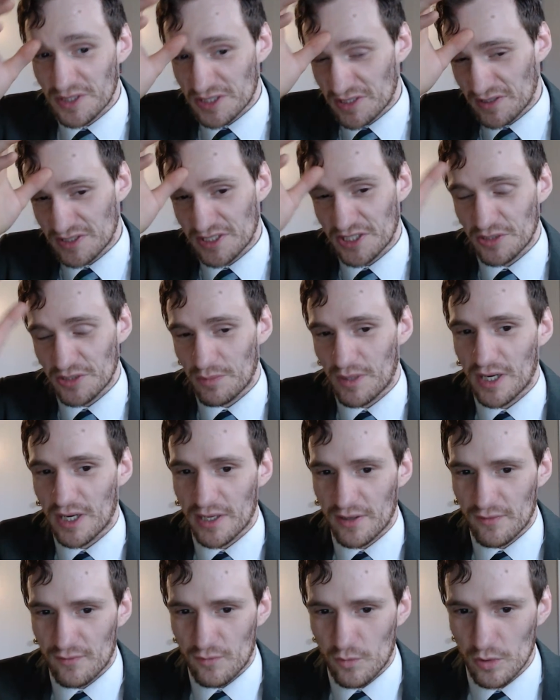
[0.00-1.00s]
such a body
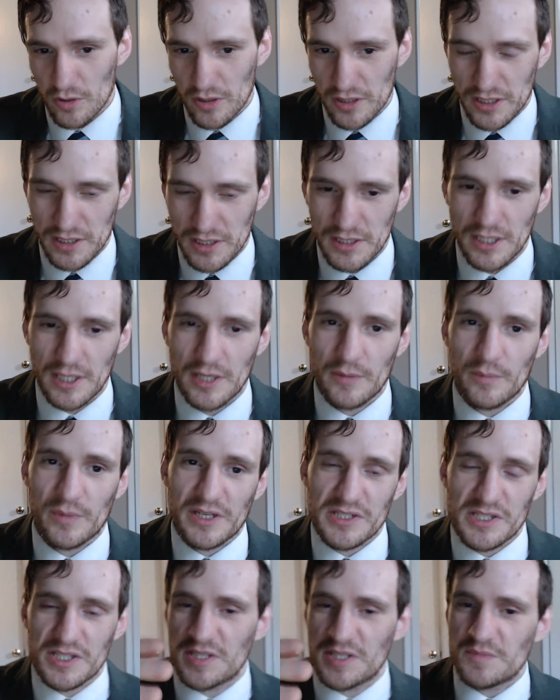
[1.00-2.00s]
of work,
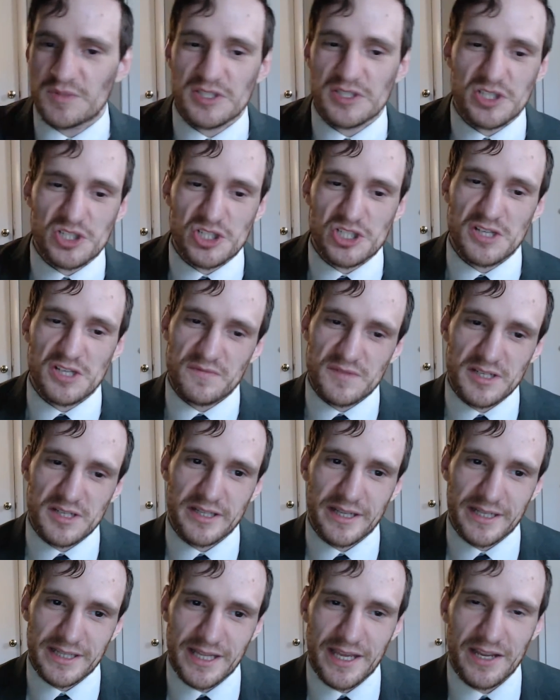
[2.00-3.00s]
because The Simpsons shifted
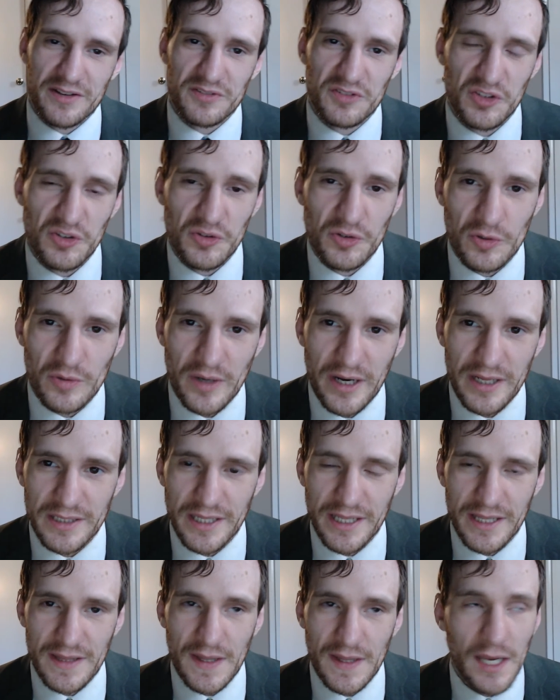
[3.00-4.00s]
like that too, right?
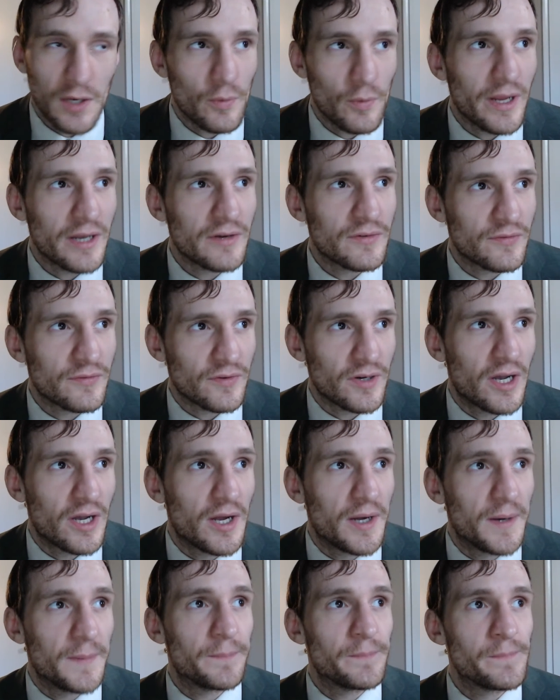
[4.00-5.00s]
Like, they went
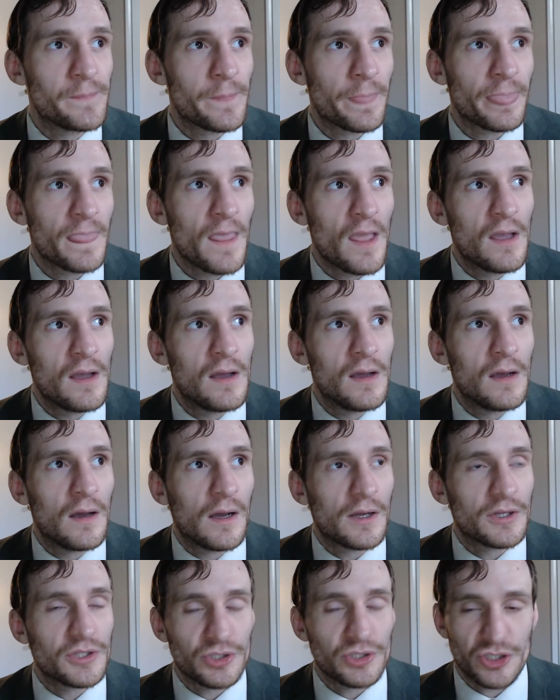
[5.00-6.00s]
from
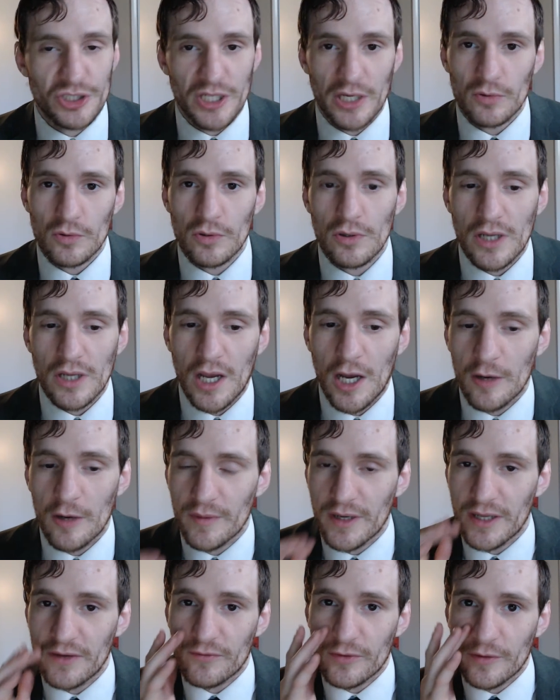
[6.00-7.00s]
general
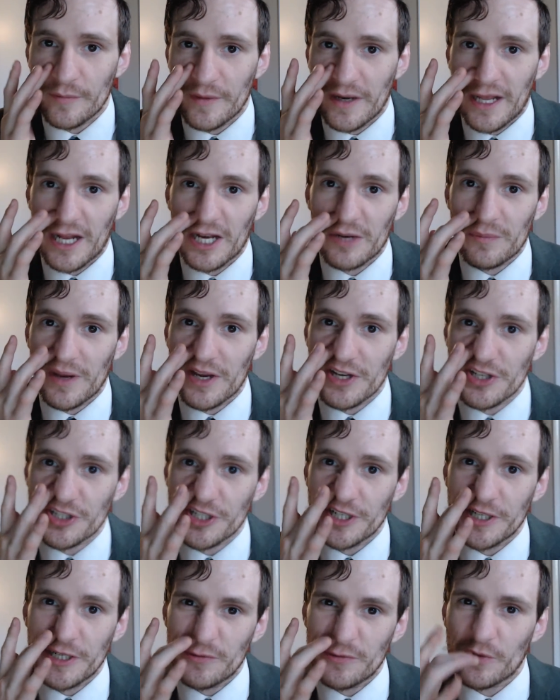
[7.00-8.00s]
comedy from an
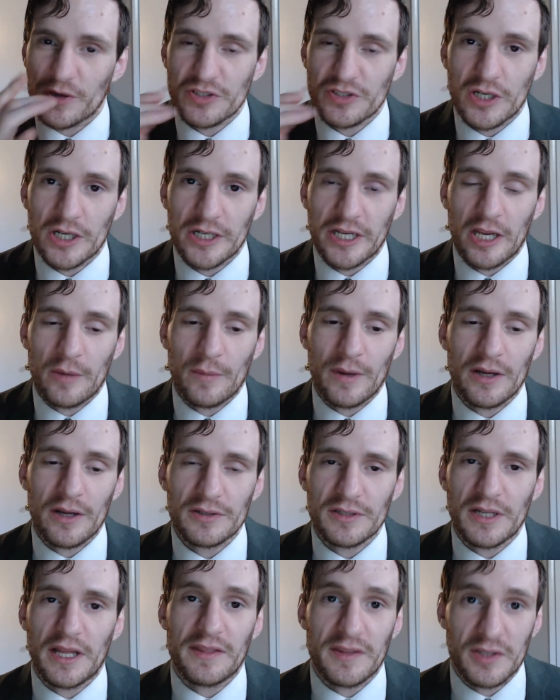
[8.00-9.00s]
animation, talking about,
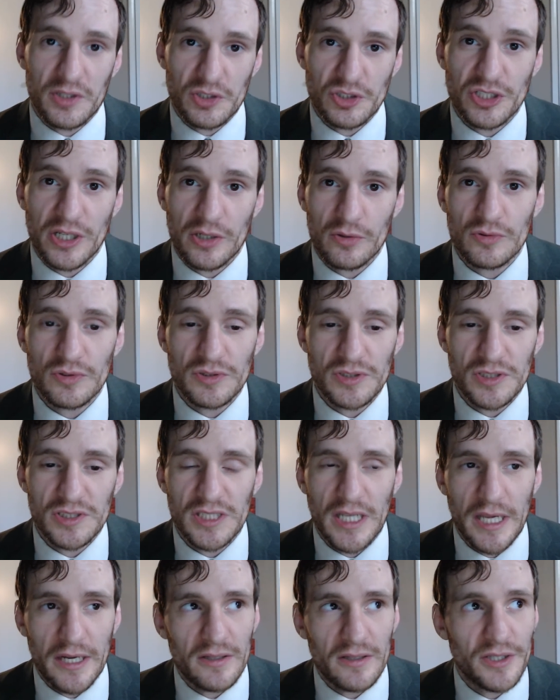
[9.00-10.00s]
I think, general
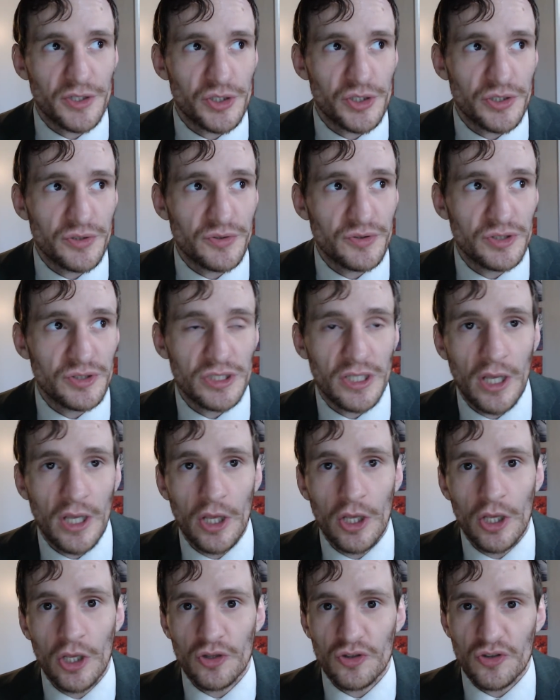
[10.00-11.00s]
societal issues,
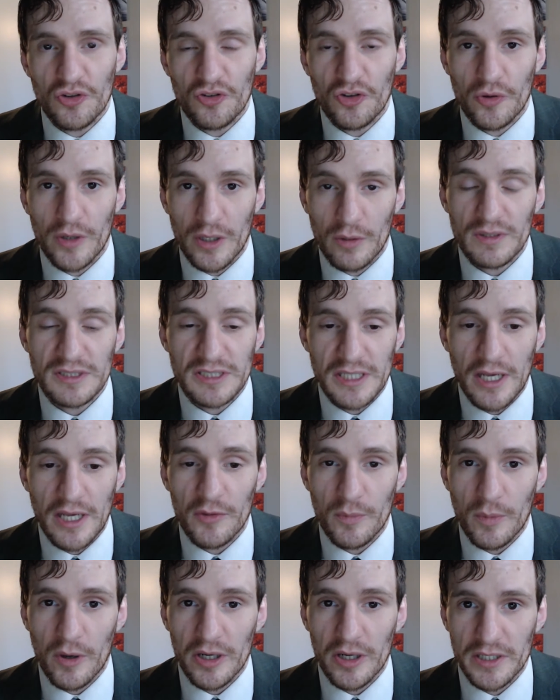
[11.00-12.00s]
to doing what
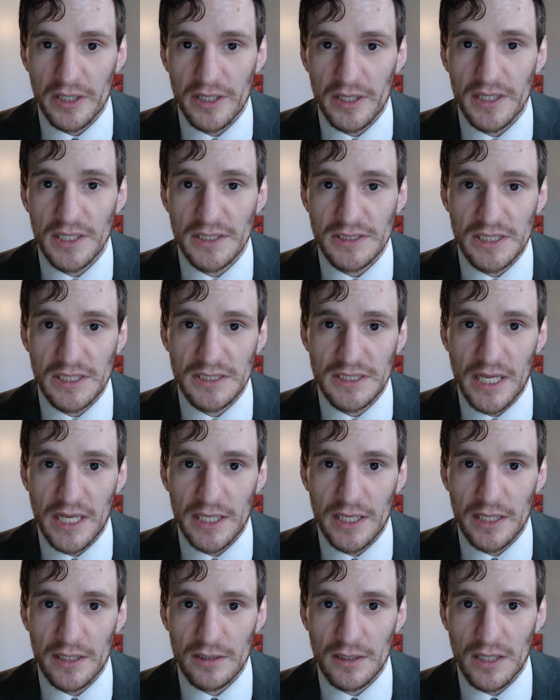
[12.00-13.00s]
South Park does and
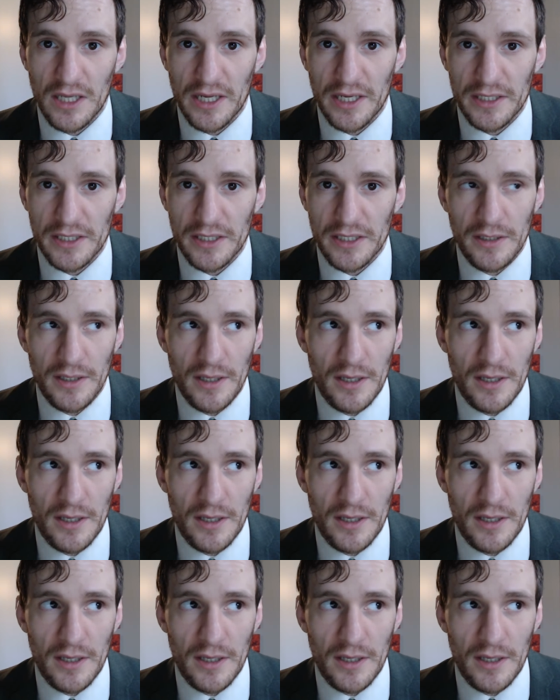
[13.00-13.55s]
taking, like,